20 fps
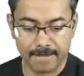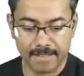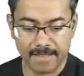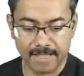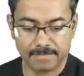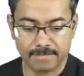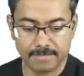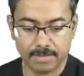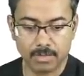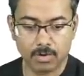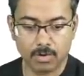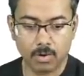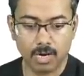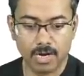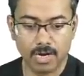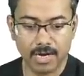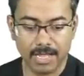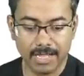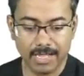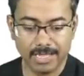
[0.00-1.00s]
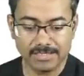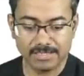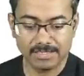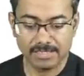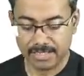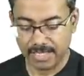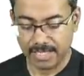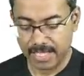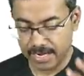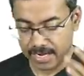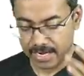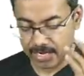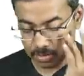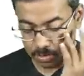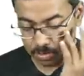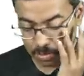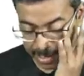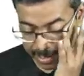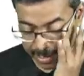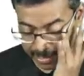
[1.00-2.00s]
It has been called as
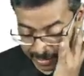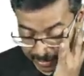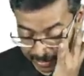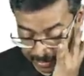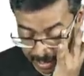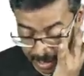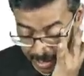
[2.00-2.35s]
keratohyaline